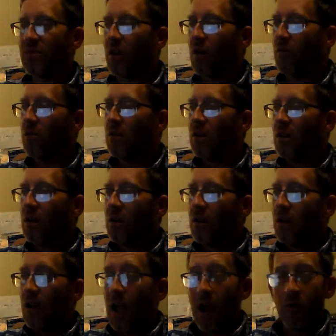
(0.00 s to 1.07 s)
So
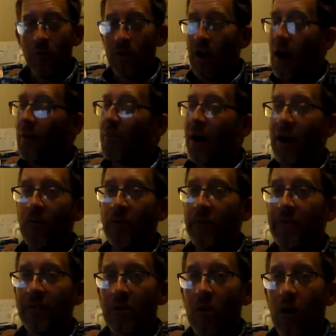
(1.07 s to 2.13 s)
I would not buy
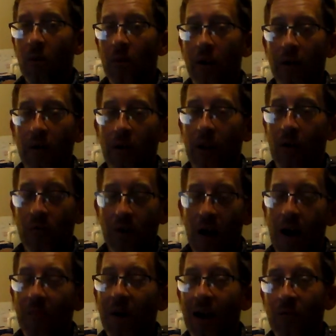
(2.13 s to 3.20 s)
one with a carburetor. I would
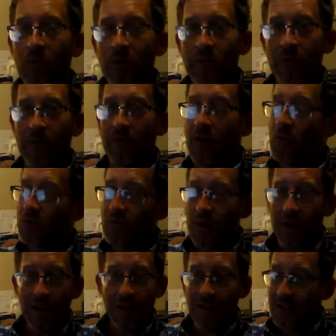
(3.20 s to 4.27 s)
not buy one with a
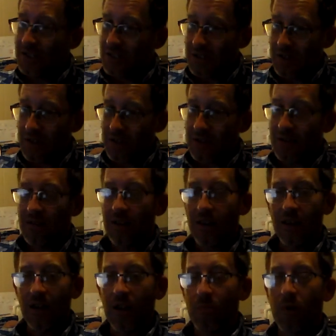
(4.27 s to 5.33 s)
Volkswagen engine in it,
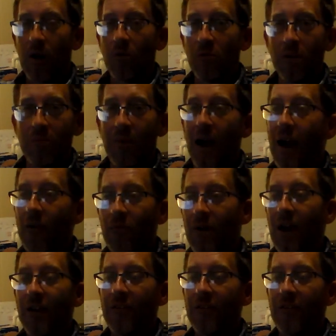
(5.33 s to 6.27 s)
and I probably wouldn't buy.